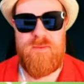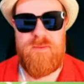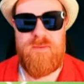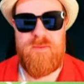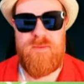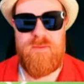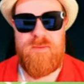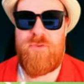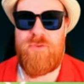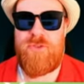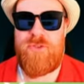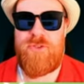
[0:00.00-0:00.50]

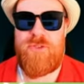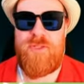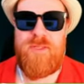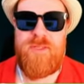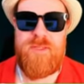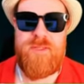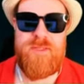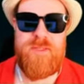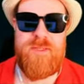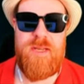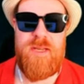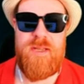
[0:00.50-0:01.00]
So she's
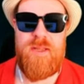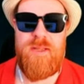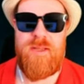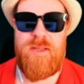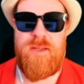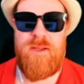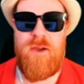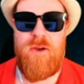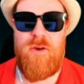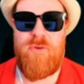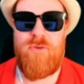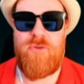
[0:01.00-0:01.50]

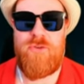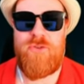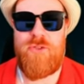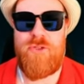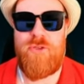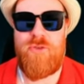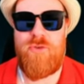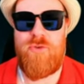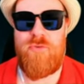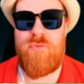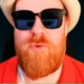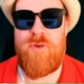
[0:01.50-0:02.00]
telling
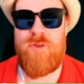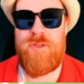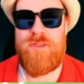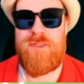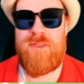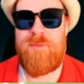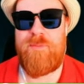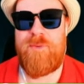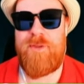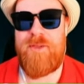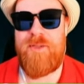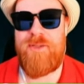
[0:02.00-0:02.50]
Osha, who wants
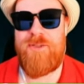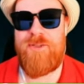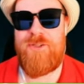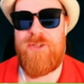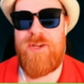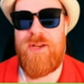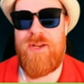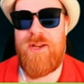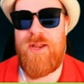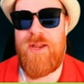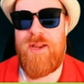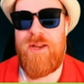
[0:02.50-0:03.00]
to be a
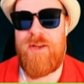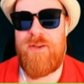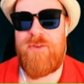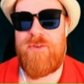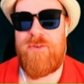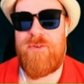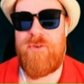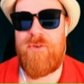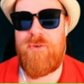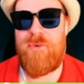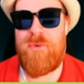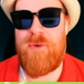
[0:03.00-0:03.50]
Jedi,
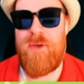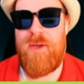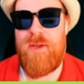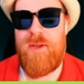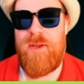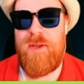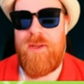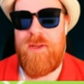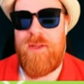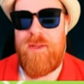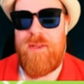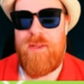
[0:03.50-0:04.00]
to
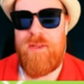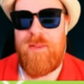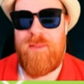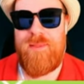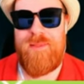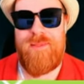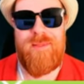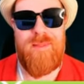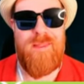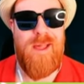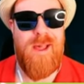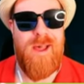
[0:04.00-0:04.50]

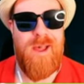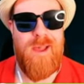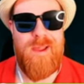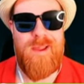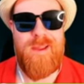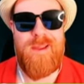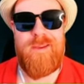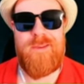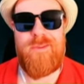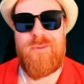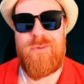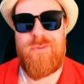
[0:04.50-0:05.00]

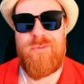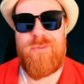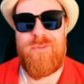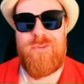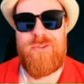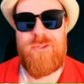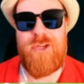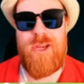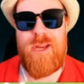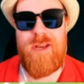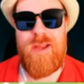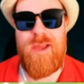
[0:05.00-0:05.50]
lie to the
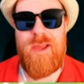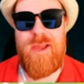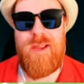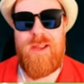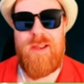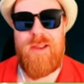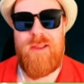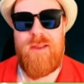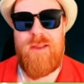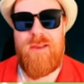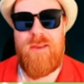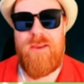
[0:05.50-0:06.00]

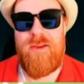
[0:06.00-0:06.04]
Jedi.